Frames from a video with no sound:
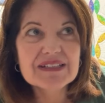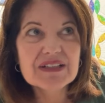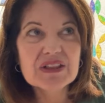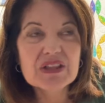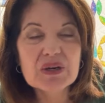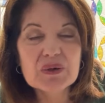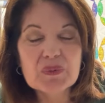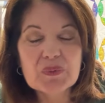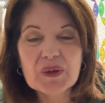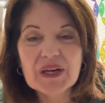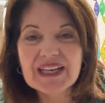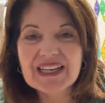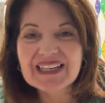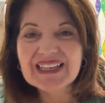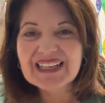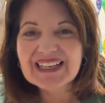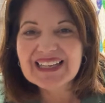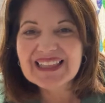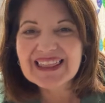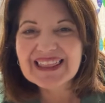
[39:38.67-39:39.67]
the
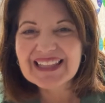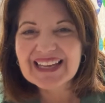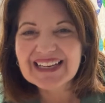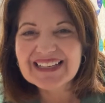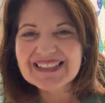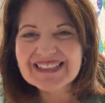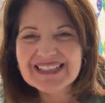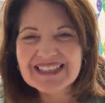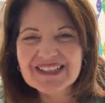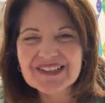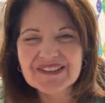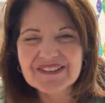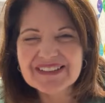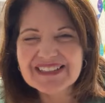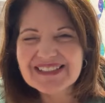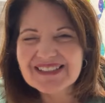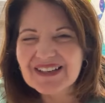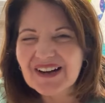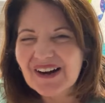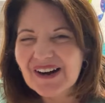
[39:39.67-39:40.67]
way that Tigger is